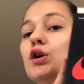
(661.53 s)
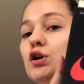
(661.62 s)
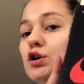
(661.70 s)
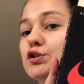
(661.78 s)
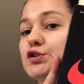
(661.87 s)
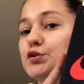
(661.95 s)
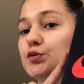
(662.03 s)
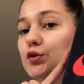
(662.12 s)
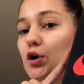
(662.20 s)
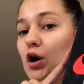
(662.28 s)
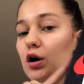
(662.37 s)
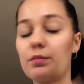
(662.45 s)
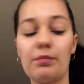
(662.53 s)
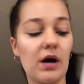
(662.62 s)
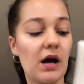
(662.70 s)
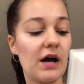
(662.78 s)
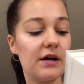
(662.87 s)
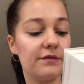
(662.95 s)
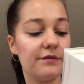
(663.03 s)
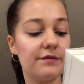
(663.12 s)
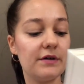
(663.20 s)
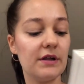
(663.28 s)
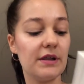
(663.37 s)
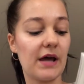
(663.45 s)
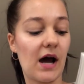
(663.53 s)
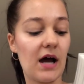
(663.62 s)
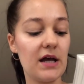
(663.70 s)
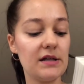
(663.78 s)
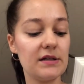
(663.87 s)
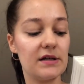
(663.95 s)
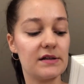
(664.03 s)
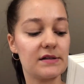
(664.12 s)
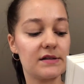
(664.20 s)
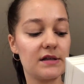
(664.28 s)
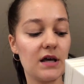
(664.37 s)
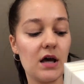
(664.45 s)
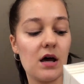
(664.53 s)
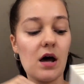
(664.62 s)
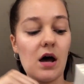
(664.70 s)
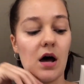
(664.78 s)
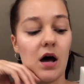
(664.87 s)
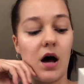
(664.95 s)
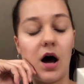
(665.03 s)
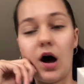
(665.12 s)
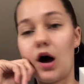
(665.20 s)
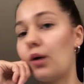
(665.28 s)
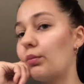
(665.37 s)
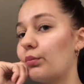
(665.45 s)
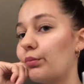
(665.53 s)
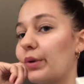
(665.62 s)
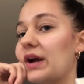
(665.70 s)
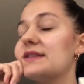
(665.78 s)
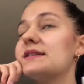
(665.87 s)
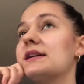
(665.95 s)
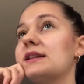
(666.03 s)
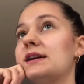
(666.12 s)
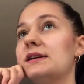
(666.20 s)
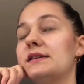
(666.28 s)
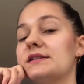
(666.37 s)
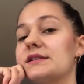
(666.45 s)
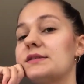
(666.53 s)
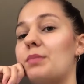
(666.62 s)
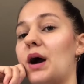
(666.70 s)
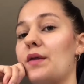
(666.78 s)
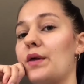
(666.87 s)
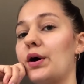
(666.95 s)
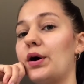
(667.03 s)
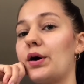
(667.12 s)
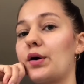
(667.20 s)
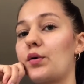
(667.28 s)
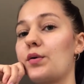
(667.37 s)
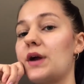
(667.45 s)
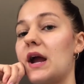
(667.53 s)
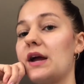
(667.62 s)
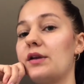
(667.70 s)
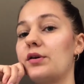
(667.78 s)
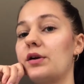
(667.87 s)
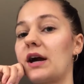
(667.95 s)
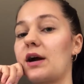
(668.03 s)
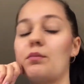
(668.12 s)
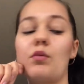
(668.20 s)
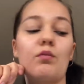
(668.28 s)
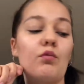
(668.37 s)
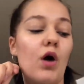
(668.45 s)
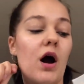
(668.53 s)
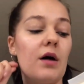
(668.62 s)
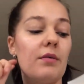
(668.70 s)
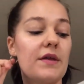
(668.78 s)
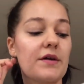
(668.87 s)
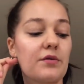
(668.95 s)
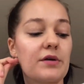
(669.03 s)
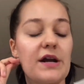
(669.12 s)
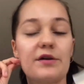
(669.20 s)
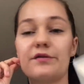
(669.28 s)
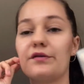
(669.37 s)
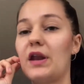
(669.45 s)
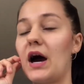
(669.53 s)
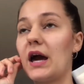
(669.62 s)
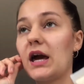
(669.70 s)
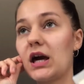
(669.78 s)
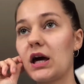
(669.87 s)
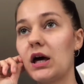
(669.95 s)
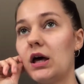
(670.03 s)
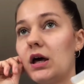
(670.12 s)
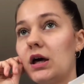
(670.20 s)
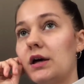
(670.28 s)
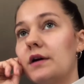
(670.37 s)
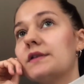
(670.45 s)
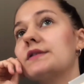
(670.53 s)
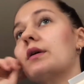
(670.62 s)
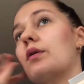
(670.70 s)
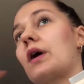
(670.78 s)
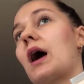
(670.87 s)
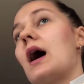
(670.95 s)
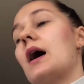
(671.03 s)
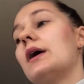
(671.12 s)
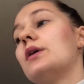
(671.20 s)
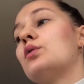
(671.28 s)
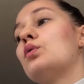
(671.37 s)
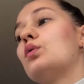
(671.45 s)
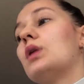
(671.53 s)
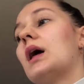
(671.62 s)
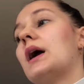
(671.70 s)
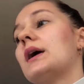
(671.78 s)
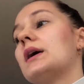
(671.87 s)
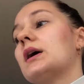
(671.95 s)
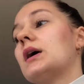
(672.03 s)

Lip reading: Shoe Dog by Phil Knight. It's basically, this is by the creator, like a memoir by the creator of Nike. So the guy who like